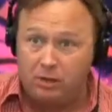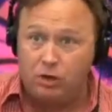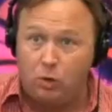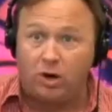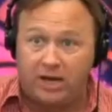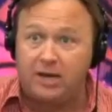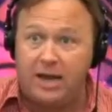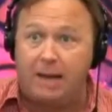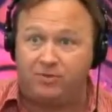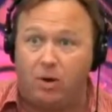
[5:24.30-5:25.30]
mean, you were
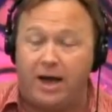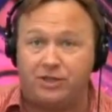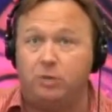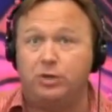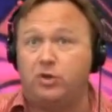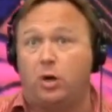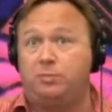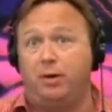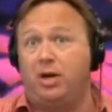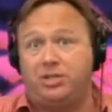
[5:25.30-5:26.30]
kidnapped twice. You know, when
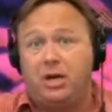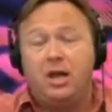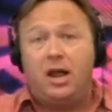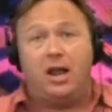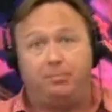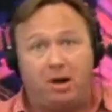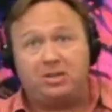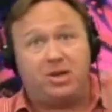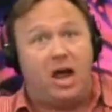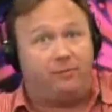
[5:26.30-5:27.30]
George Bush at a
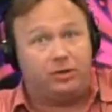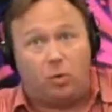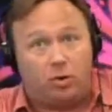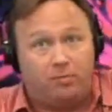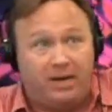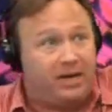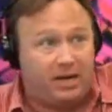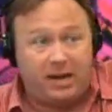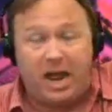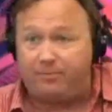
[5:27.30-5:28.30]
press conference ordered me
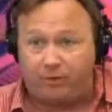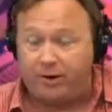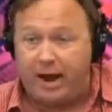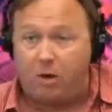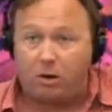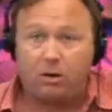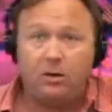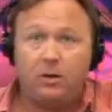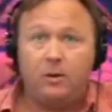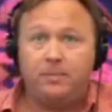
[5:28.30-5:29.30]
kidnapped for an
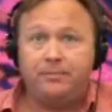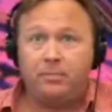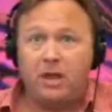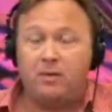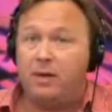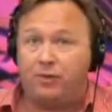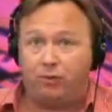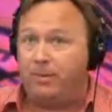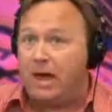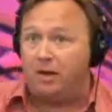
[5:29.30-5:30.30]
hour, and then they
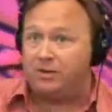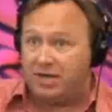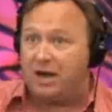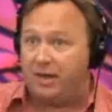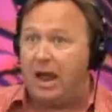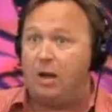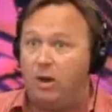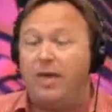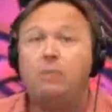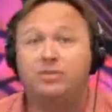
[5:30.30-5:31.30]
threw me out on the side of the
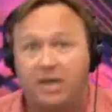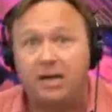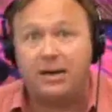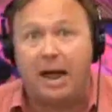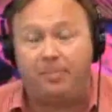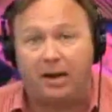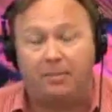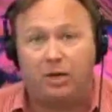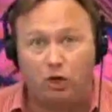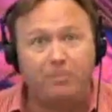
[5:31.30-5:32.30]
highway, that was
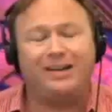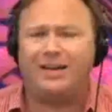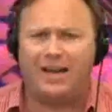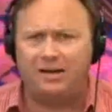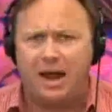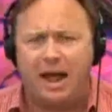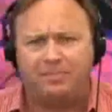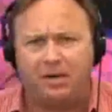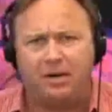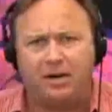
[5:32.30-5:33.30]
kidnapping. I mean, you've been
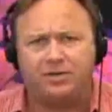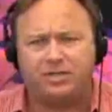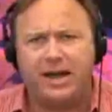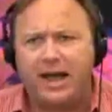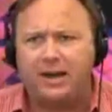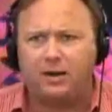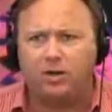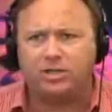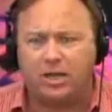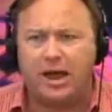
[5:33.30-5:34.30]
kidnapped, and instead it
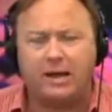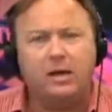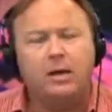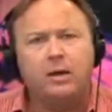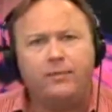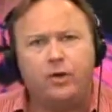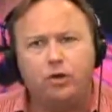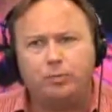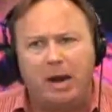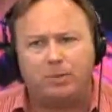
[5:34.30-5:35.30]
looks like the
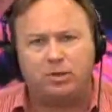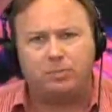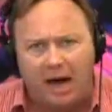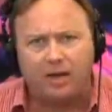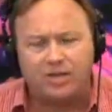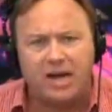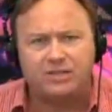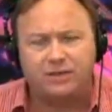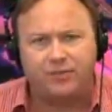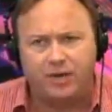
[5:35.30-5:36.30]
newspaper's
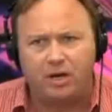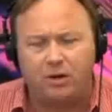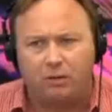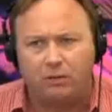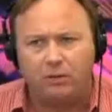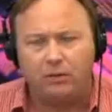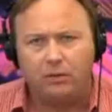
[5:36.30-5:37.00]
apologizing for you.